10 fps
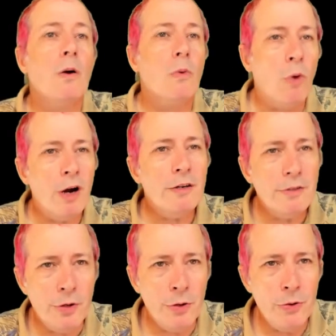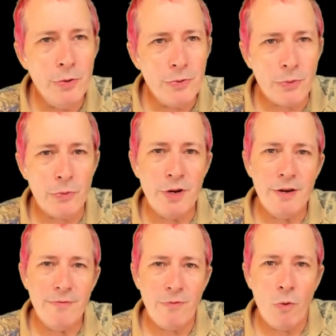1, 2,
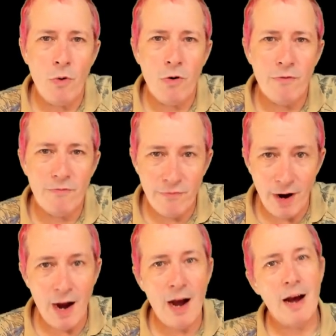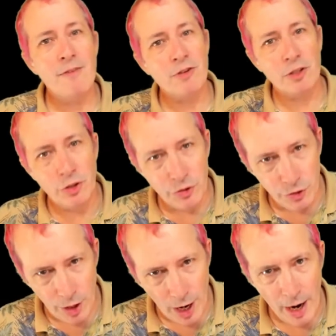3, 4, 5,
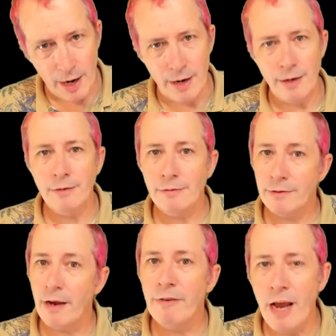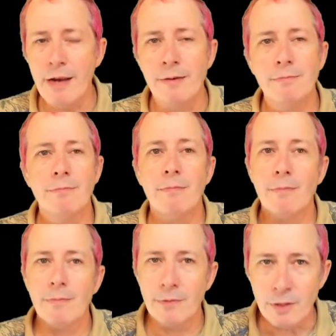J, 7, 8.
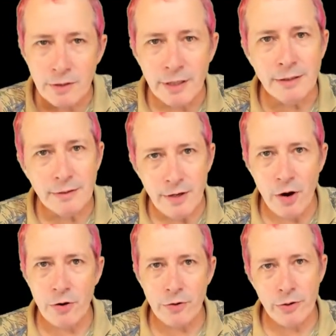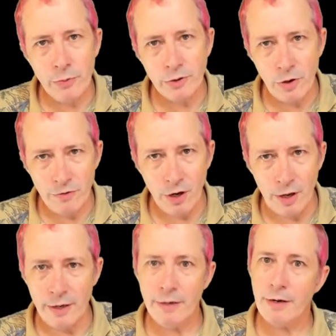The 6th character was
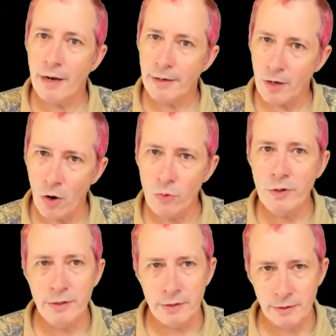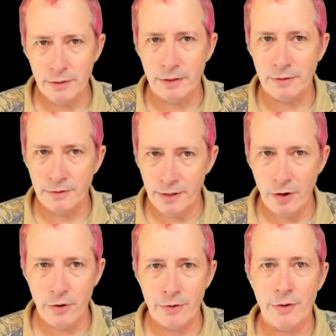overlaid and only the 6th
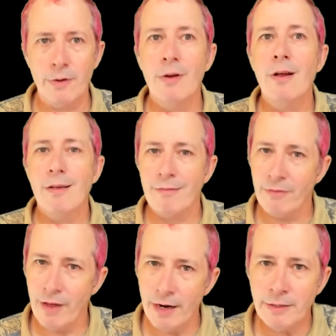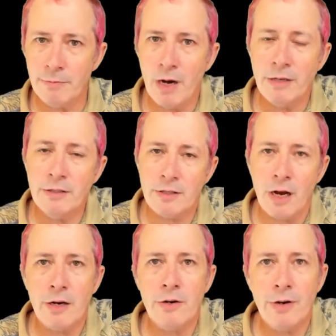character. That is my
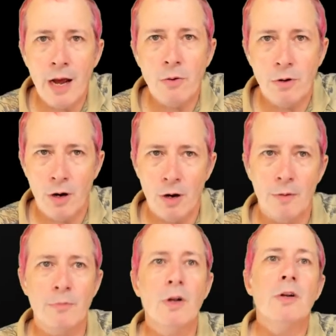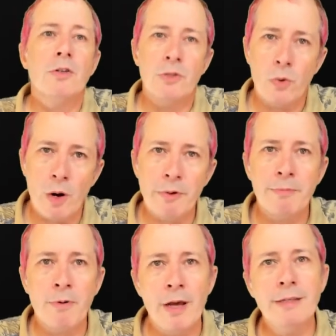desired outcome. So I
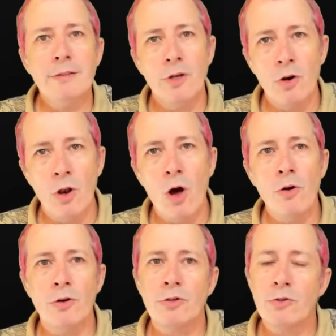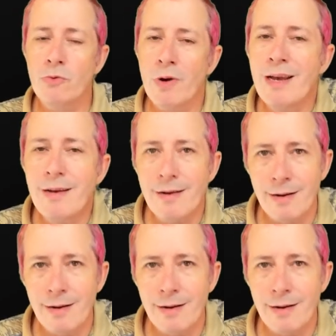replaced the longer string